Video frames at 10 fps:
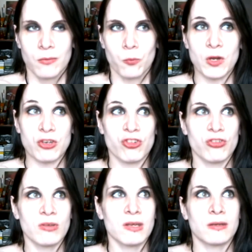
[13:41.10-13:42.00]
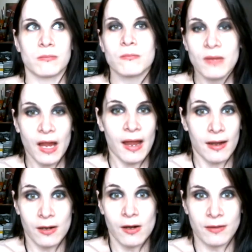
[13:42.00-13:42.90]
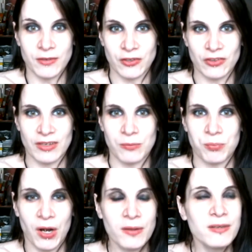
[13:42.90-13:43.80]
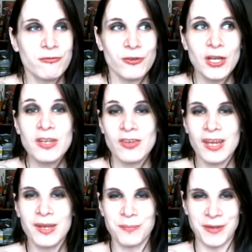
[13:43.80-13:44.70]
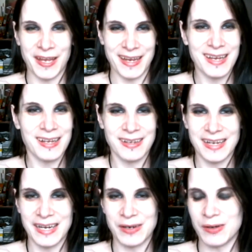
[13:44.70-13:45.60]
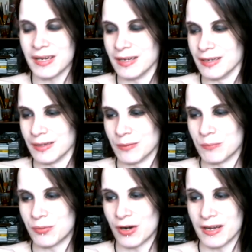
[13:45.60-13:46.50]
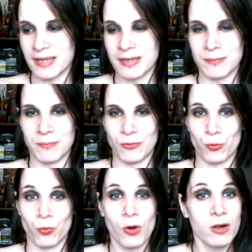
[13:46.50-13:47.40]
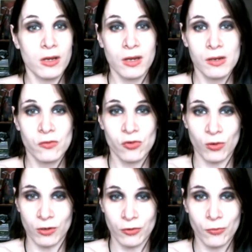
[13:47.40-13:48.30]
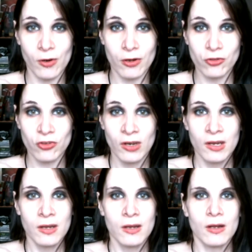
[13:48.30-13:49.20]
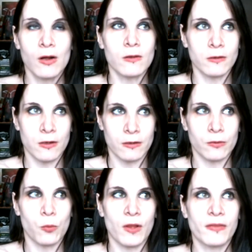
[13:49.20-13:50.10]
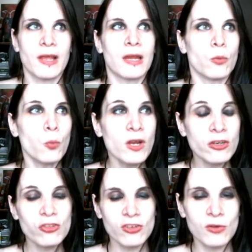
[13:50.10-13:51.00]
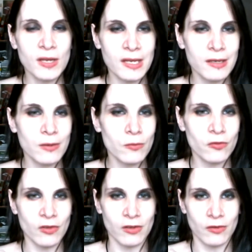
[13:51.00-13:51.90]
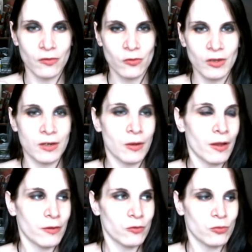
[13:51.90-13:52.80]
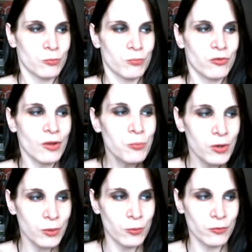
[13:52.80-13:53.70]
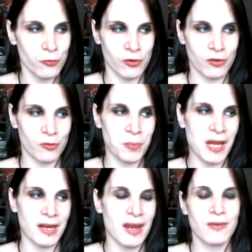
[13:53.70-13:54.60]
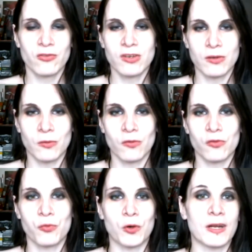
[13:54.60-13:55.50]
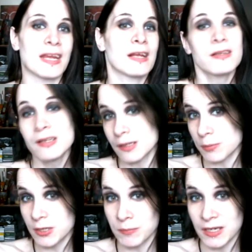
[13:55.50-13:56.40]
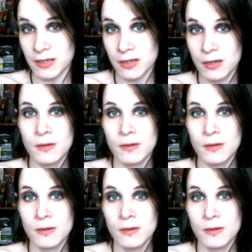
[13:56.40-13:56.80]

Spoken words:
Which obviously probably freaked him the hell out and brought him running to her garage, along with a witch who he uses, and as some werewolves in his pack have to use for a cleanup committee.